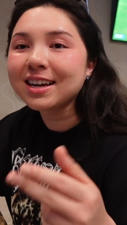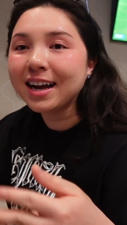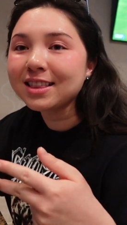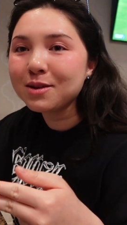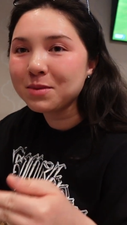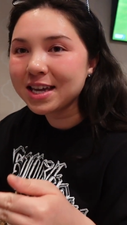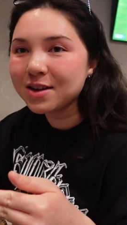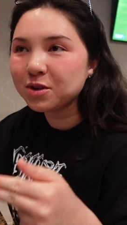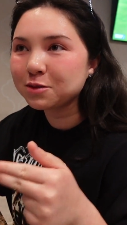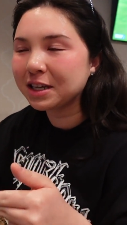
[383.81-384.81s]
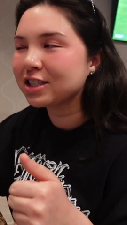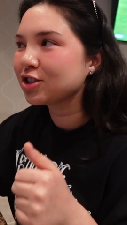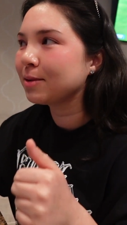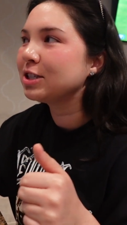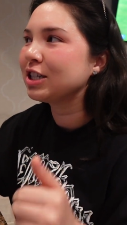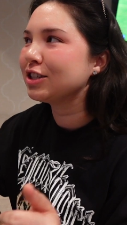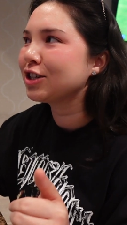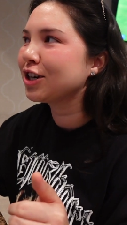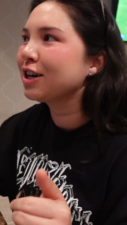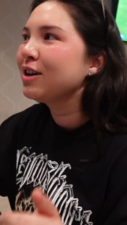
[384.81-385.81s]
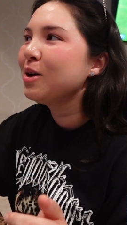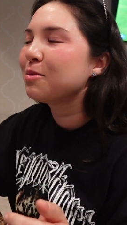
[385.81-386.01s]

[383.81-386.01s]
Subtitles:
to cut the meat, which makes it so much easier,